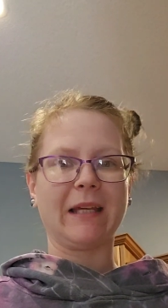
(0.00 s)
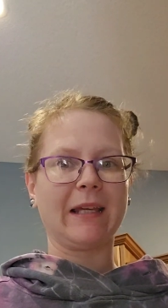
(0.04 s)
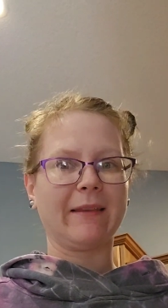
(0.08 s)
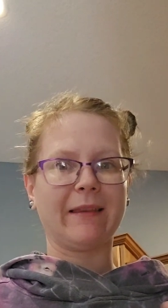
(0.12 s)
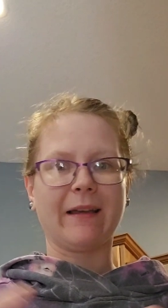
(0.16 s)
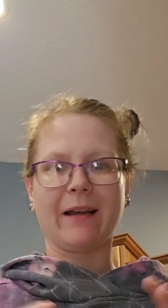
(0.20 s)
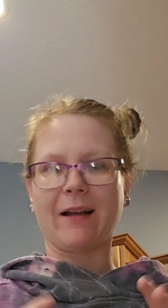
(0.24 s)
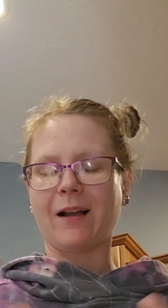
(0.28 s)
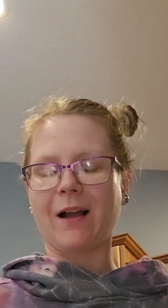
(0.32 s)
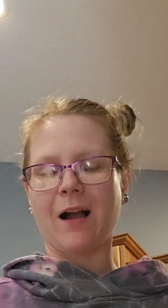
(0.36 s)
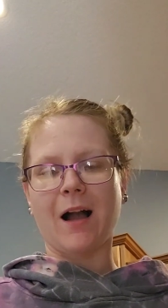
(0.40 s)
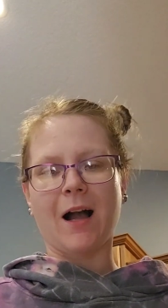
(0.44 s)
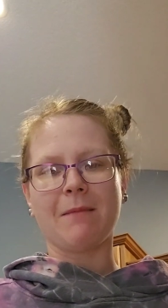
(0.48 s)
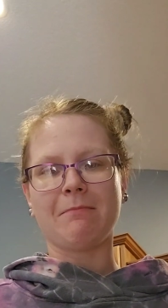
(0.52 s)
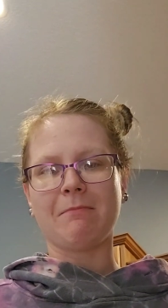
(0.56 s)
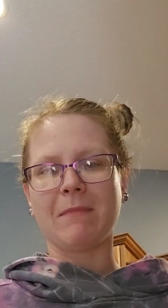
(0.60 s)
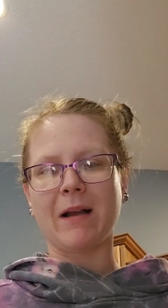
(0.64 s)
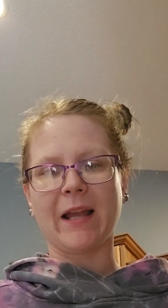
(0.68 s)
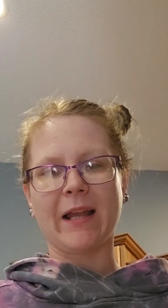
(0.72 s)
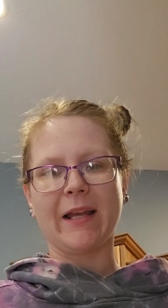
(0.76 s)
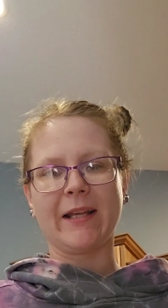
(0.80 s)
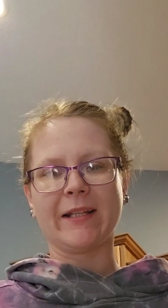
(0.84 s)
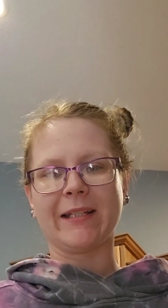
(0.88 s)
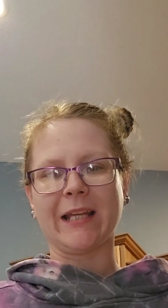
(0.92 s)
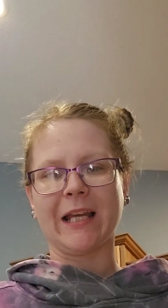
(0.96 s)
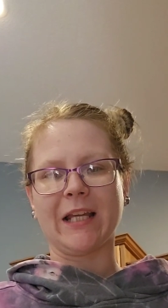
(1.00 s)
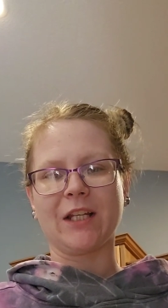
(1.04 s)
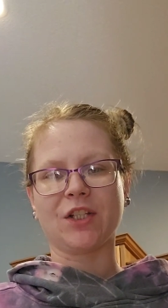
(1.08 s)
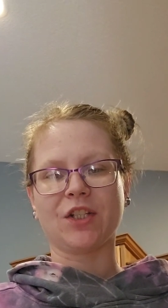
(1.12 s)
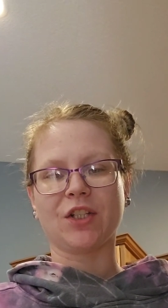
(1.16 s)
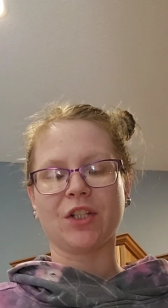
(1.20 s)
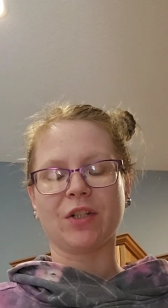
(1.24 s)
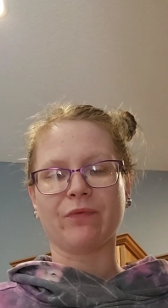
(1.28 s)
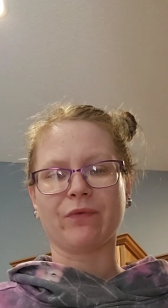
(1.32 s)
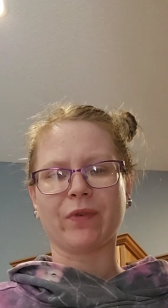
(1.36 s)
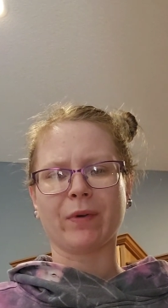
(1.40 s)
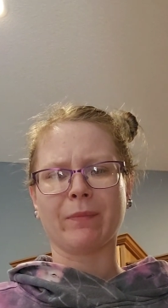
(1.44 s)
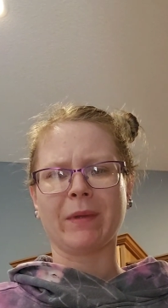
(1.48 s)
that caught my
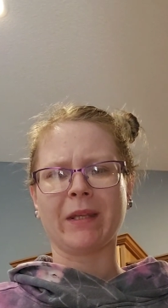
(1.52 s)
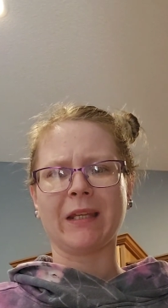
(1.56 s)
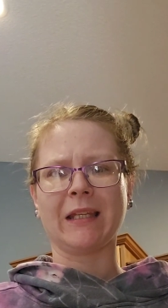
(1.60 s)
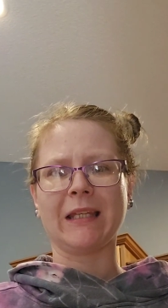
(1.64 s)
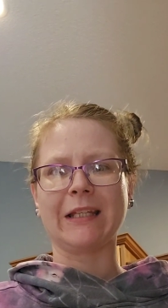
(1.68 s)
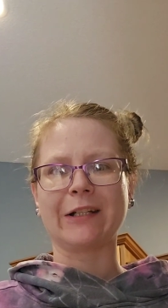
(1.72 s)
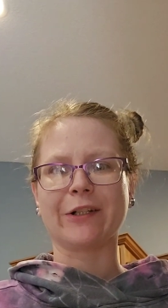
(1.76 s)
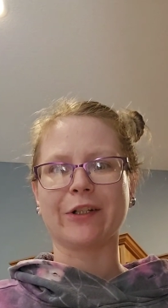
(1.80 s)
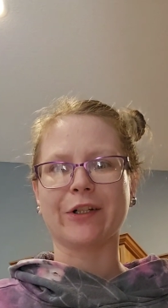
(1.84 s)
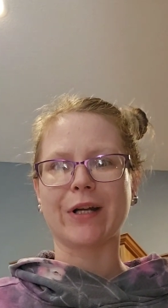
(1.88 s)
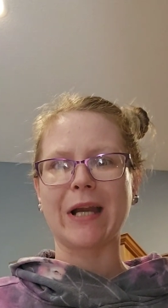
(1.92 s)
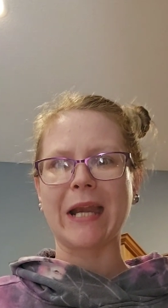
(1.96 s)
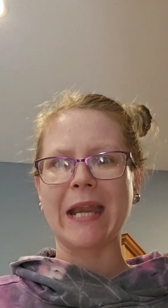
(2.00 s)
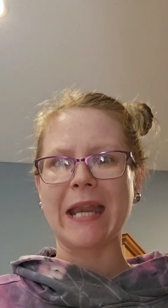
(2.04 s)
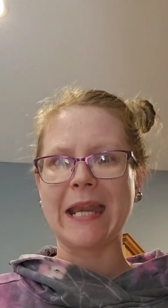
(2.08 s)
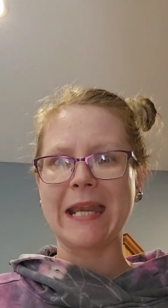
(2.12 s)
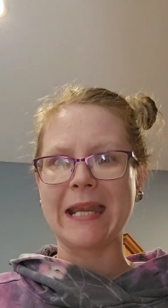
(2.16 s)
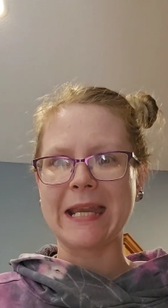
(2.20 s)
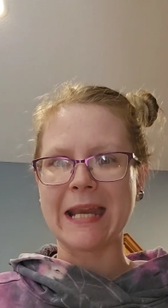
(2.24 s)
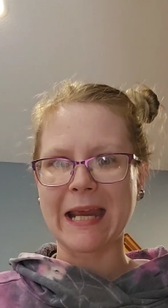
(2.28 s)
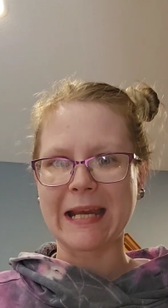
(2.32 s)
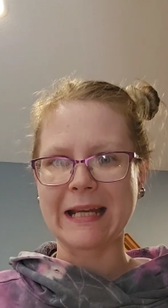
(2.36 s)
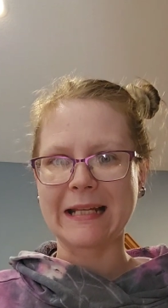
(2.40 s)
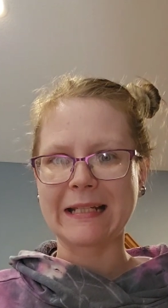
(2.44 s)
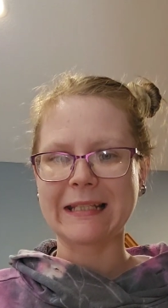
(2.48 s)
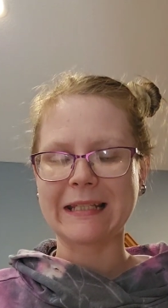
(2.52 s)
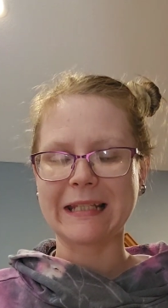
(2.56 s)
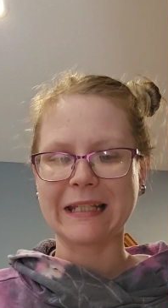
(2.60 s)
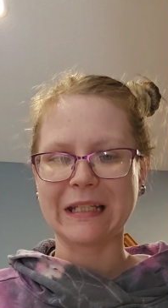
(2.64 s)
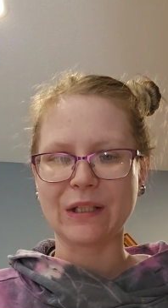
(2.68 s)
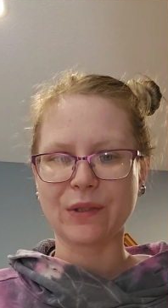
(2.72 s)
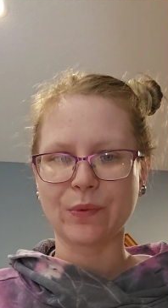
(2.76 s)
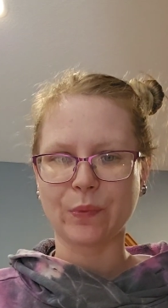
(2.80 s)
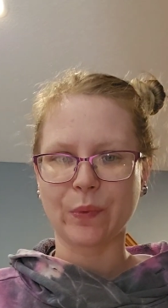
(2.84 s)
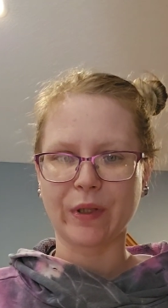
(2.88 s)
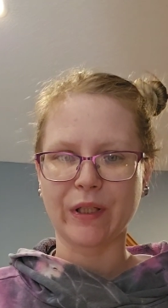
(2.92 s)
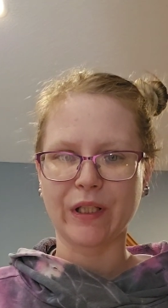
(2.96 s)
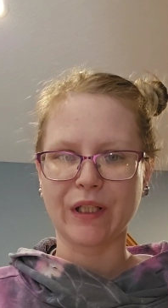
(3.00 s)
attention from the year
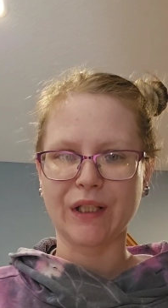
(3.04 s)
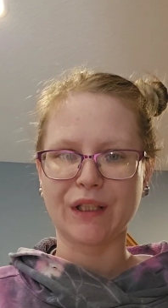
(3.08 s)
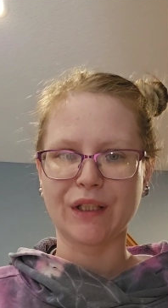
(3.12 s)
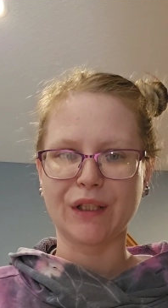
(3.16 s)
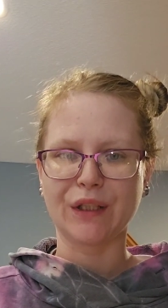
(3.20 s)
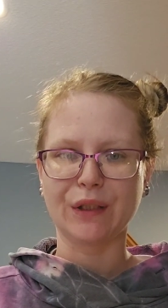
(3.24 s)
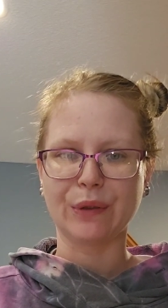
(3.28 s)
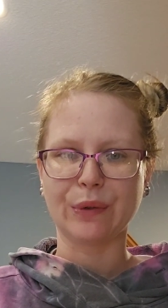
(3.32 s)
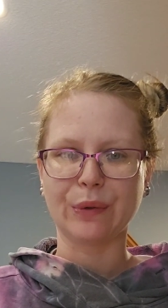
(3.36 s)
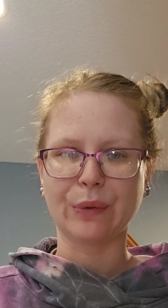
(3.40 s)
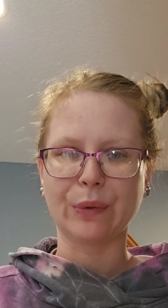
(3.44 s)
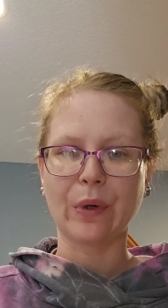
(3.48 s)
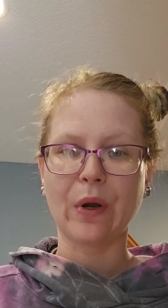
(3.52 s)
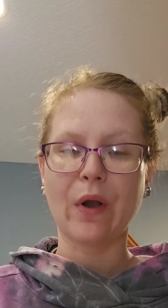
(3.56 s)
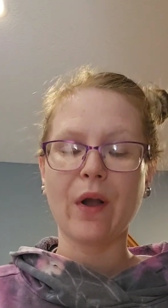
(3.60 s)
1922.